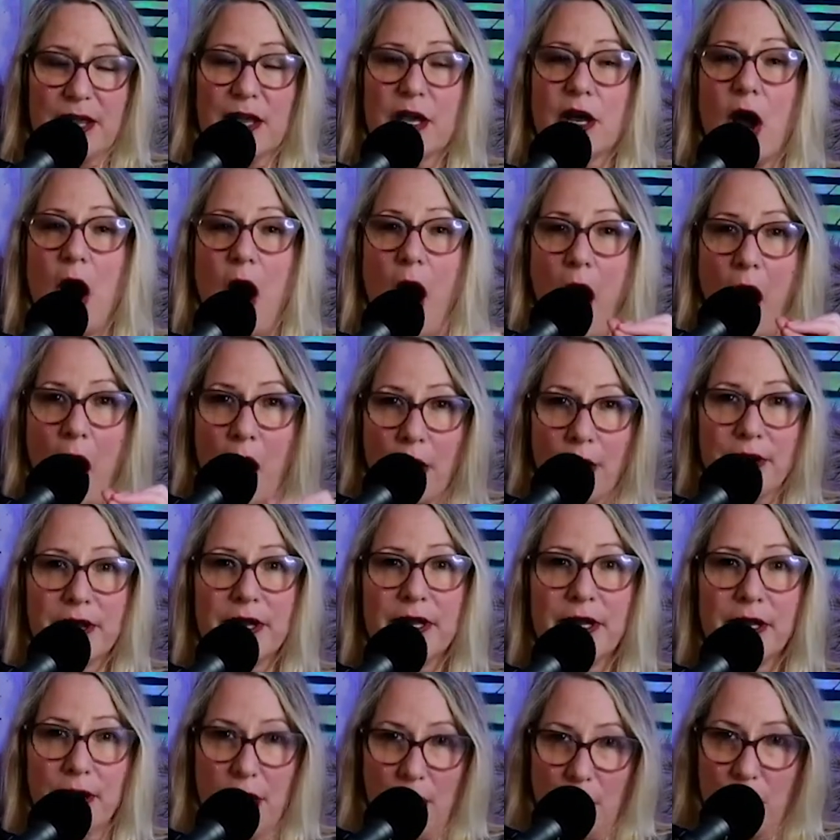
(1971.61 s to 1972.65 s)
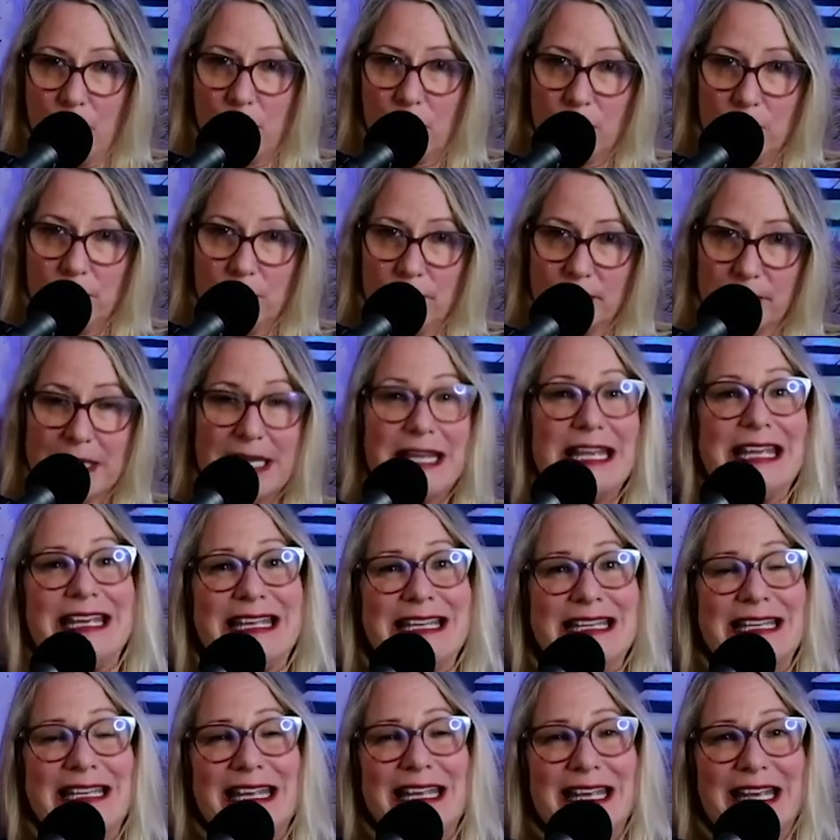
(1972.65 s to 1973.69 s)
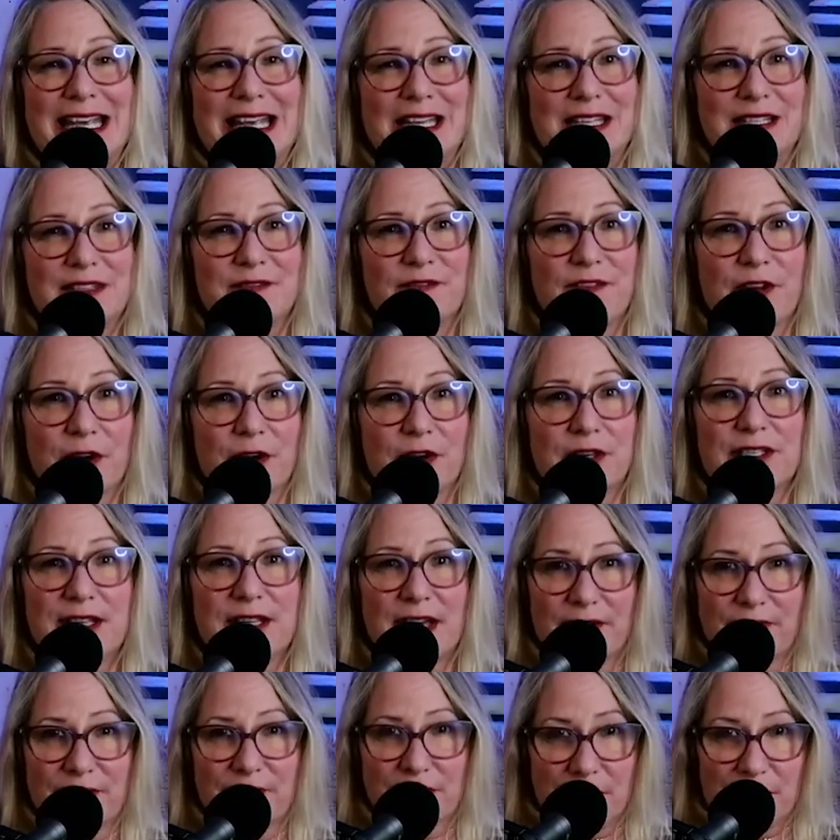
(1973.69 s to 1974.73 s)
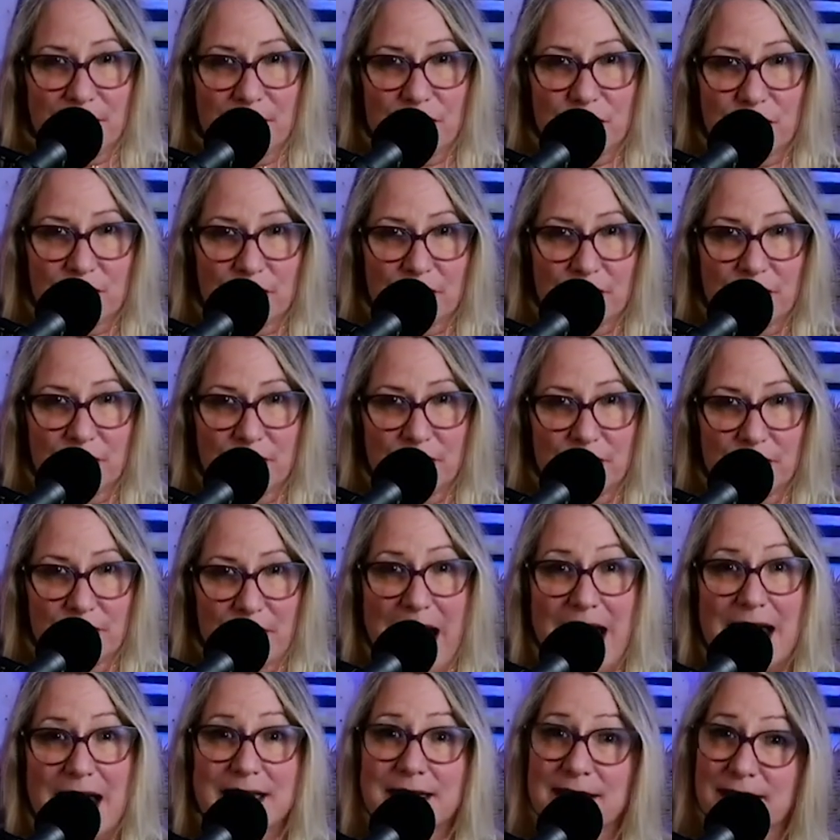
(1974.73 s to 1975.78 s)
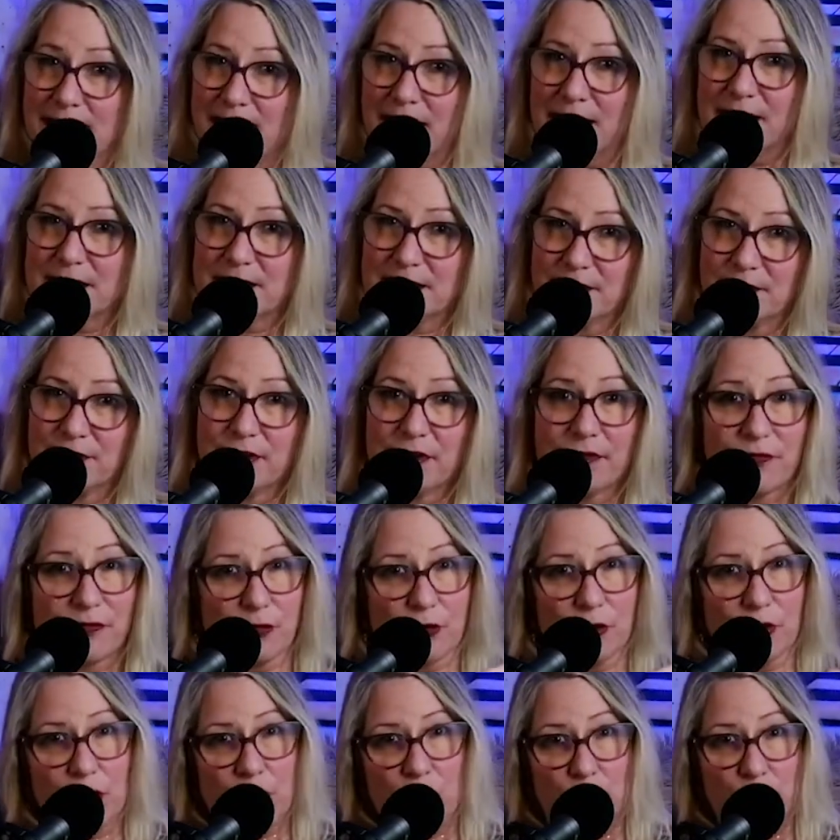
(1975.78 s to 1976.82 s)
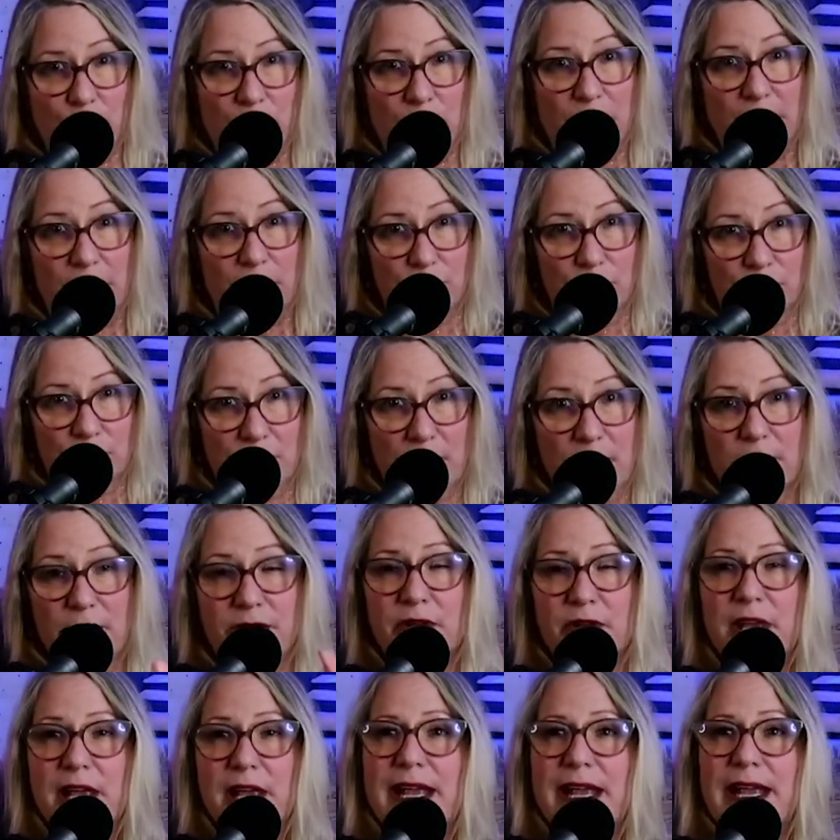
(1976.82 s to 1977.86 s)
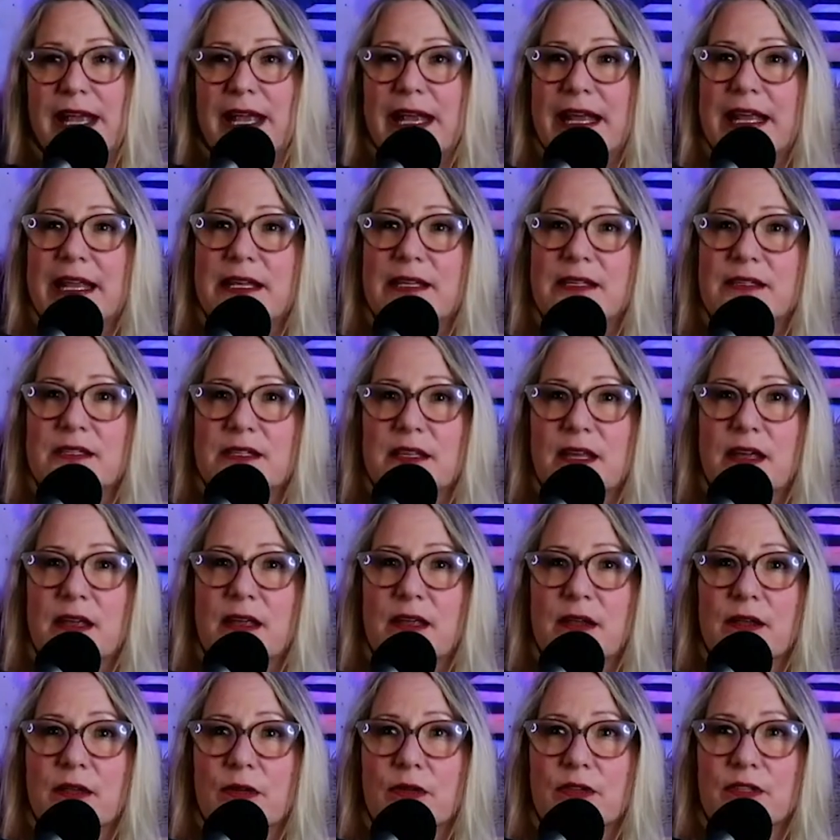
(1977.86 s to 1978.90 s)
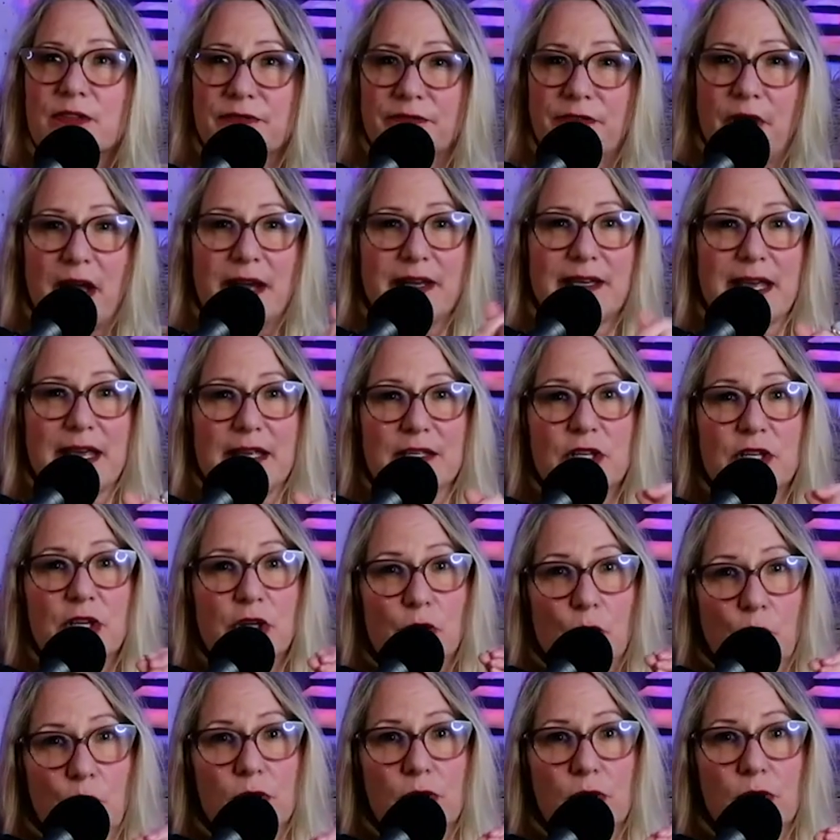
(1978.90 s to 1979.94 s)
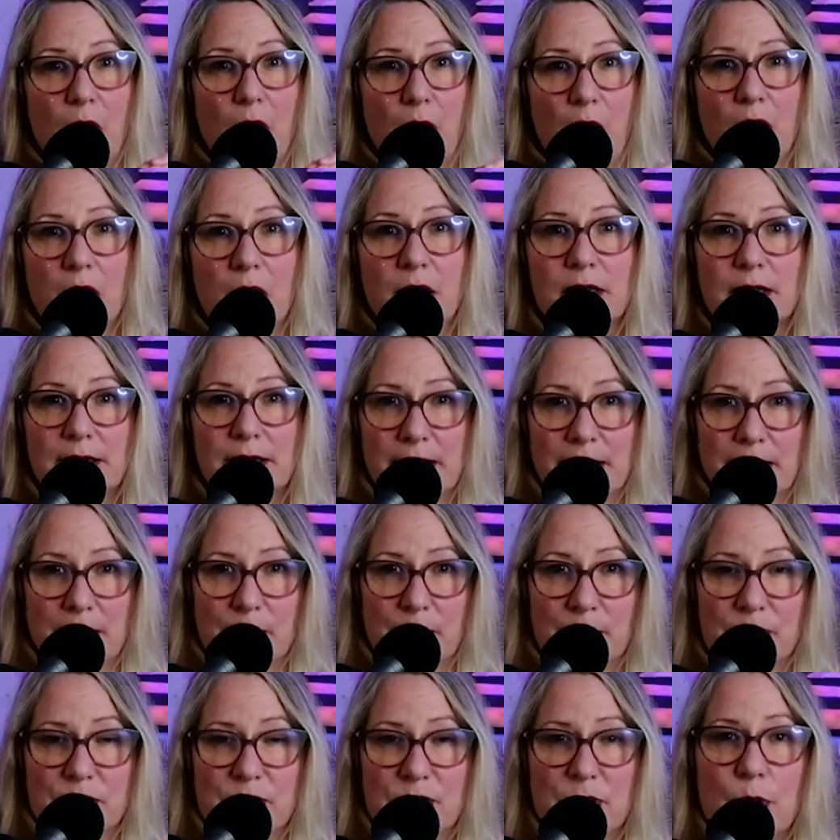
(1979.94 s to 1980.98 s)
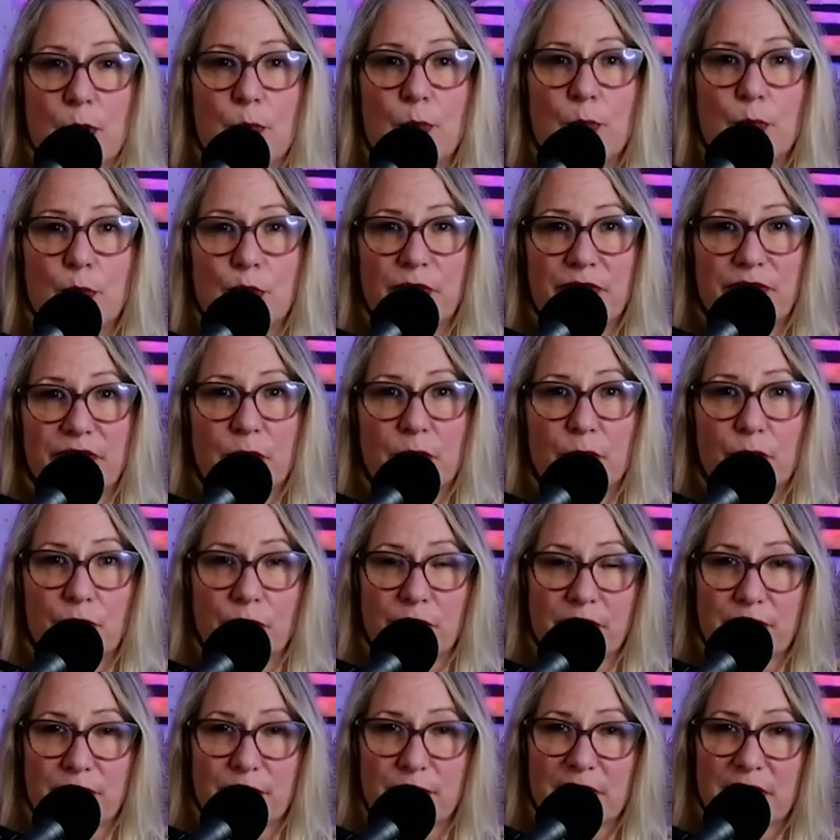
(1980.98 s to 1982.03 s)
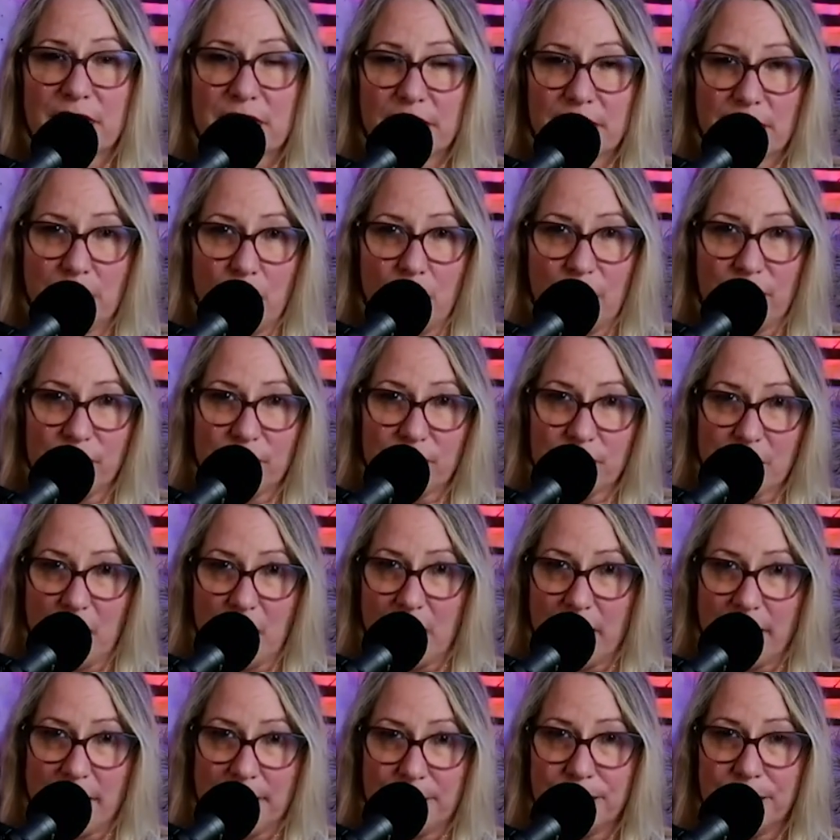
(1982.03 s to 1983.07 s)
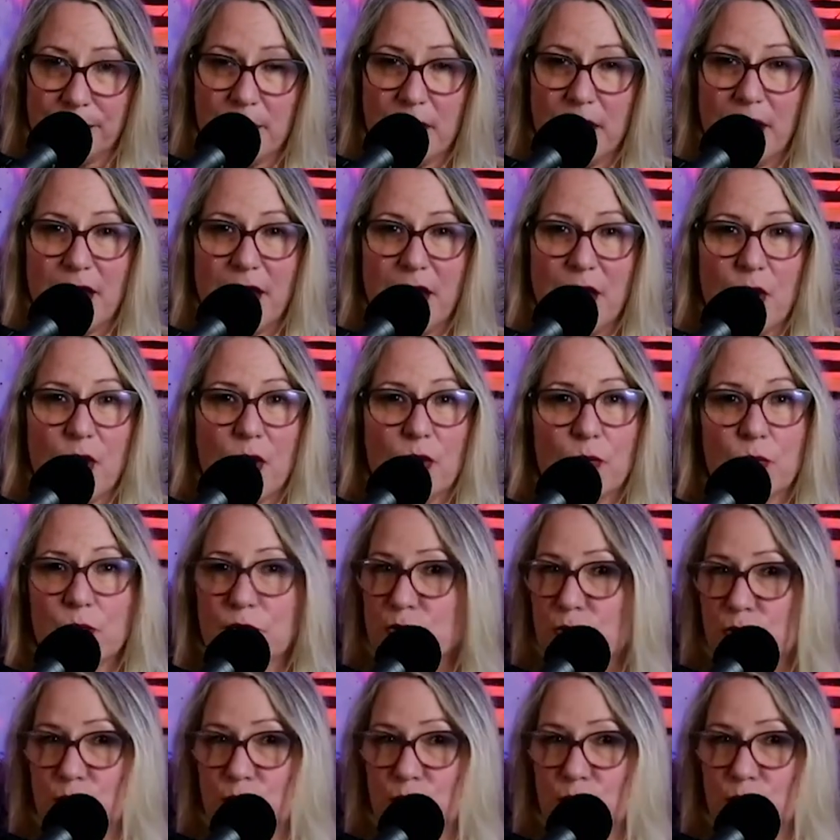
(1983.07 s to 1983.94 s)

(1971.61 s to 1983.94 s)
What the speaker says: Cardio, in its very definition as an activity for a human like yourself, is defined as your long limbs moving rhythmically over time, which